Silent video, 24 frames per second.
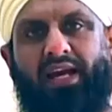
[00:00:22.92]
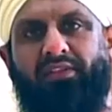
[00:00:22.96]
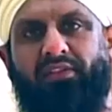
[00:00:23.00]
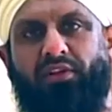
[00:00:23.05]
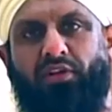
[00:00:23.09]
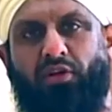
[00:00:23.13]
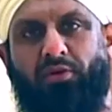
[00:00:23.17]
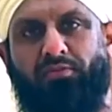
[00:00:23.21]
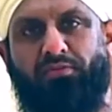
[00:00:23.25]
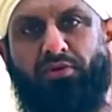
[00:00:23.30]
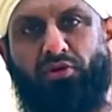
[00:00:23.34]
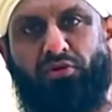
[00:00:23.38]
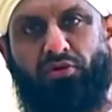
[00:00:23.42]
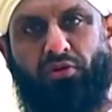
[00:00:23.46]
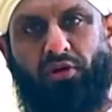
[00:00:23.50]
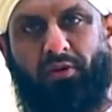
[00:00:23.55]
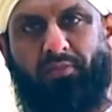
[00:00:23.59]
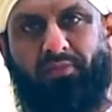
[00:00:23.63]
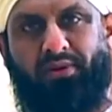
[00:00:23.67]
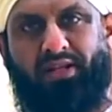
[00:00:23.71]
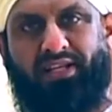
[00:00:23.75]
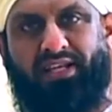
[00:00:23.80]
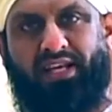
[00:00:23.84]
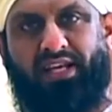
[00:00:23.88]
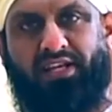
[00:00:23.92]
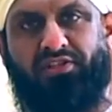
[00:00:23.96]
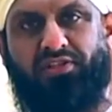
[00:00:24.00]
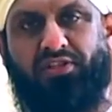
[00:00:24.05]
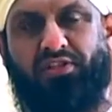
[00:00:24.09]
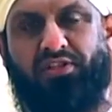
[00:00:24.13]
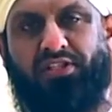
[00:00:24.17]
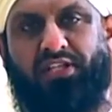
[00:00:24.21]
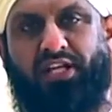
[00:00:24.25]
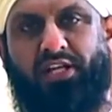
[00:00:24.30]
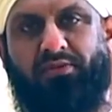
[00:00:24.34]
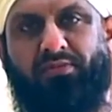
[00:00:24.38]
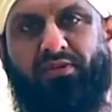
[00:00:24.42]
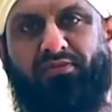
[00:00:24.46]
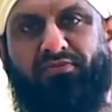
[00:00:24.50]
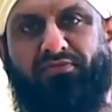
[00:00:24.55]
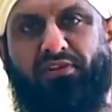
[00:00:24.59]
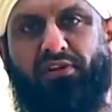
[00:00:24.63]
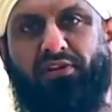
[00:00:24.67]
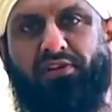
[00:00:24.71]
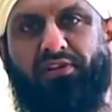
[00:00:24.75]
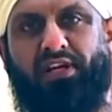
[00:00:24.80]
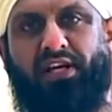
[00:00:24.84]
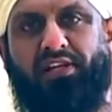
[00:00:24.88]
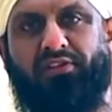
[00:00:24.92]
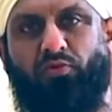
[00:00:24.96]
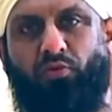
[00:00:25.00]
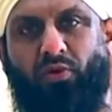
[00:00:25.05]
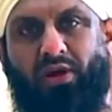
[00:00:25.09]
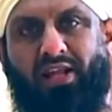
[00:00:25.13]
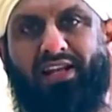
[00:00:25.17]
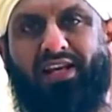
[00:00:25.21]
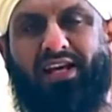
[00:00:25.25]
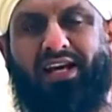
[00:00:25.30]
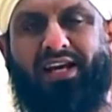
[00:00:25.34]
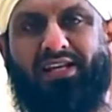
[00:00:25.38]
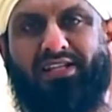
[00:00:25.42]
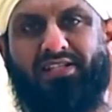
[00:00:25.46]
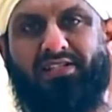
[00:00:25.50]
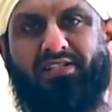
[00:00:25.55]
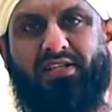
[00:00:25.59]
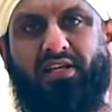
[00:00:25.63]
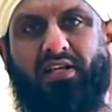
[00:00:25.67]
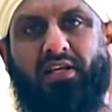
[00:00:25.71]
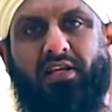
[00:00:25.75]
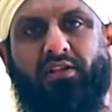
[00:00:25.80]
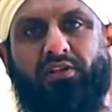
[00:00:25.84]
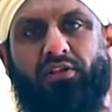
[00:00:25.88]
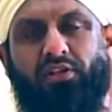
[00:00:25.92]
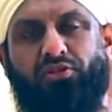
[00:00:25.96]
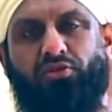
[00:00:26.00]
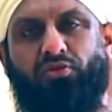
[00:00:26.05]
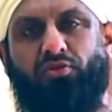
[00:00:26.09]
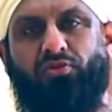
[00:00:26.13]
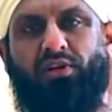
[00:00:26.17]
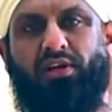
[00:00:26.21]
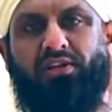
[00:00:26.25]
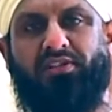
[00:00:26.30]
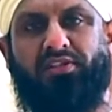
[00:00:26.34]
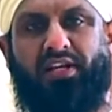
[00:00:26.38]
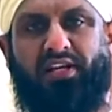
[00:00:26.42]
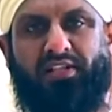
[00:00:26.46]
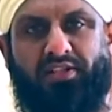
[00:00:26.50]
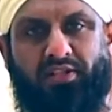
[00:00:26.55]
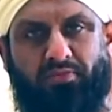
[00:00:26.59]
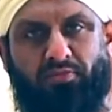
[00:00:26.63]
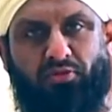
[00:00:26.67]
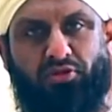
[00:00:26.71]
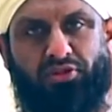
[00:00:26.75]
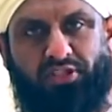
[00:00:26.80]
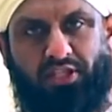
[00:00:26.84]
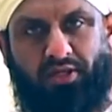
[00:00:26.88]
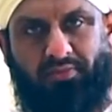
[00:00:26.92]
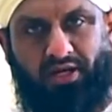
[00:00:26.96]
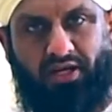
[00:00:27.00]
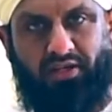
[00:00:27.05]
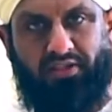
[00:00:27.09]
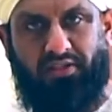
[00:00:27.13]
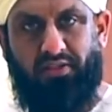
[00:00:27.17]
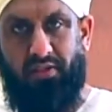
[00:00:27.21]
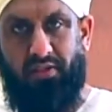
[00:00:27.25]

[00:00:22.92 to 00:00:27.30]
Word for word: and the communal obligations can be filled, as well as the sunnahs and the mustahabhat.